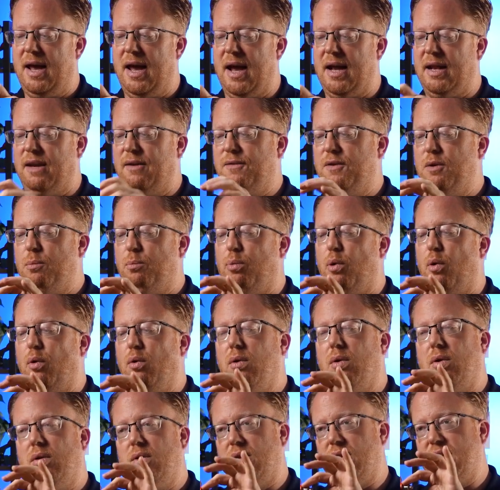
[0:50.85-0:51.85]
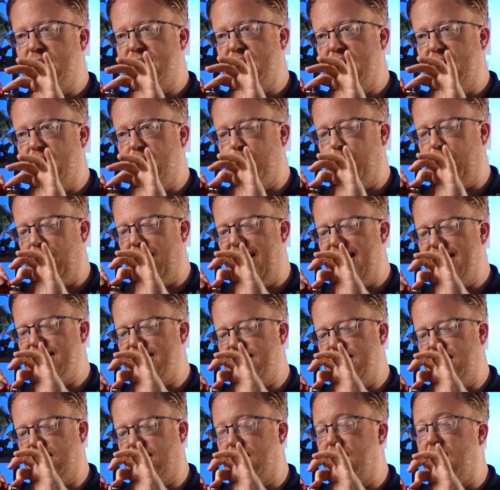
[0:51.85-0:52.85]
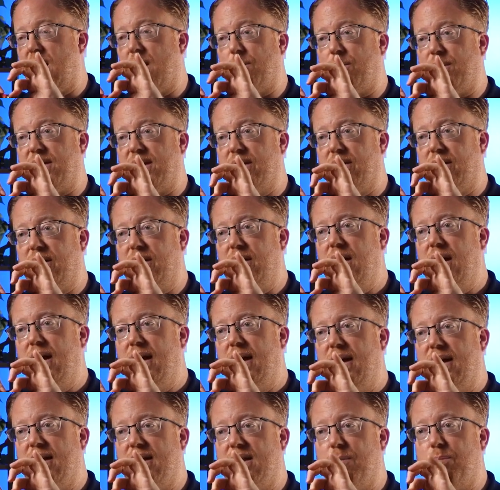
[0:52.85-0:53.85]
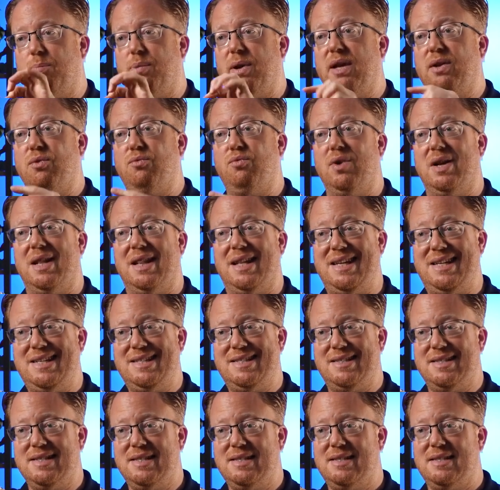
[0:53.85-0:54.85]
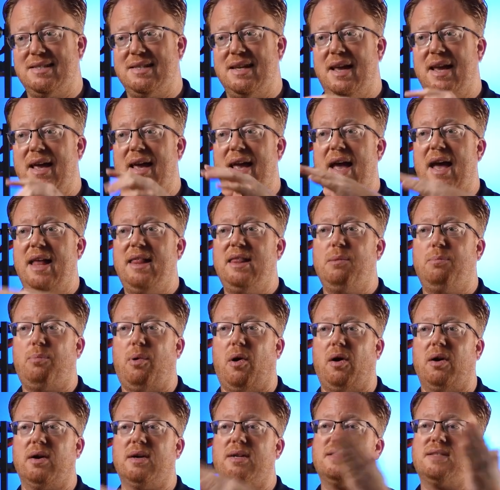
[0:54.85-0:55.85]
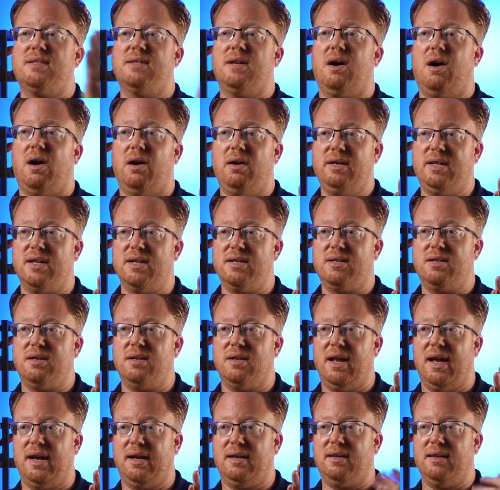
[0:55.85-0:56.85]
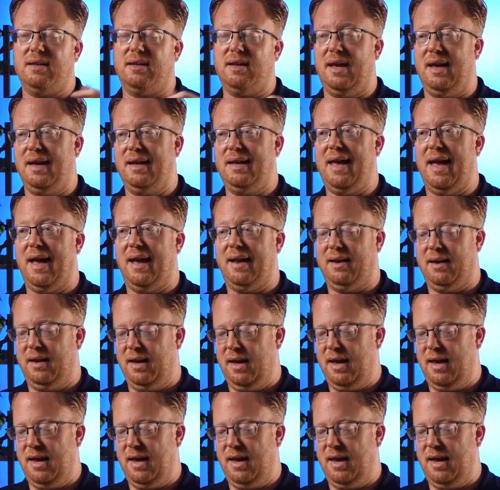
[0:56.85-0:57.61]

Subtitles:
And if you pull this little plastic knob here, the pin releases and the parts are disconnected again.